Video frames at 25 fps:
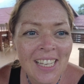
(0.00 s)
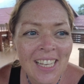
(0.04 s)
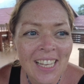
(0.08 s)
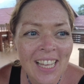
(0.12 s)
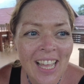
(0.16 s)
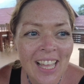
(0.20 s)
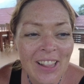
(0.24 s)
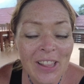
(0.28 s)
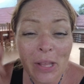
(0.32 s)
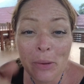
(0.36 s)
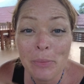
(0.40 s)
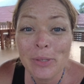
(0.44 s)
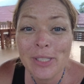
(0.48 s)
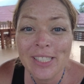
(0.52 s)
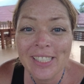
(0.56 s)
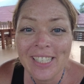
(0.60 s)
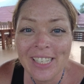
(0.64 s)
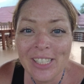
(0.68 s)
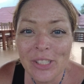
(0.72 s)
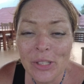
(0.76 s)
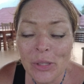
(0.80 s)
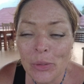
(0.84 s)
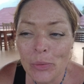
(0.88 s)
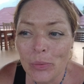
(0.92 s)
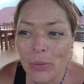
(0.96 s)
And it was
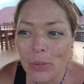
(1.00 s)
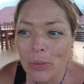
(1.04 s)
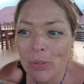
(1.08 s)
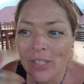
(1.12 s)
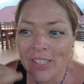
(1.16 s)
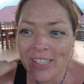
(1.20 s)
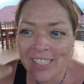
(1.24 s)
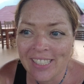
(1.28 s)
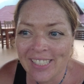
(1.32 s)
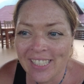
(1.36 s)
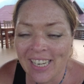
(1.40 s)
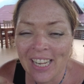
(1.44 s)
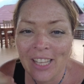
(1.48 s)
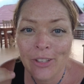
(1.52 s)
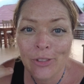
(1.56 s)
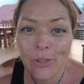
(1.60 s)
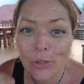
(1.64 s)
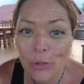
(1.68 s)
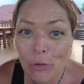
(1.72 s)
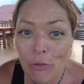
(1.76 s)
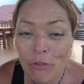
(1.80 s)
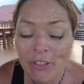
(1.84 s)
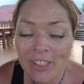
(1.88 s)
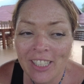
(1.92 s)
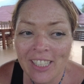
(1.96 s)
nice on the road in the day, there's
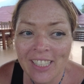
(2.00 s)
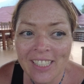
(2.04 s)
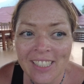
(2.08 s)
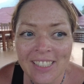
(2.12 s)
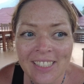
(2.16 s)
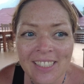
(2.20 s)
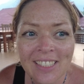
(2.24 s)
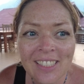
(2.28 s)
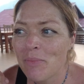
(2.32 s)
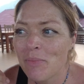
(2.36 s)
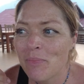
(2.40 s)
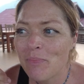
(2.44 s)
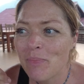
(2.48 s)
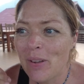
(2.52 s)
no flies,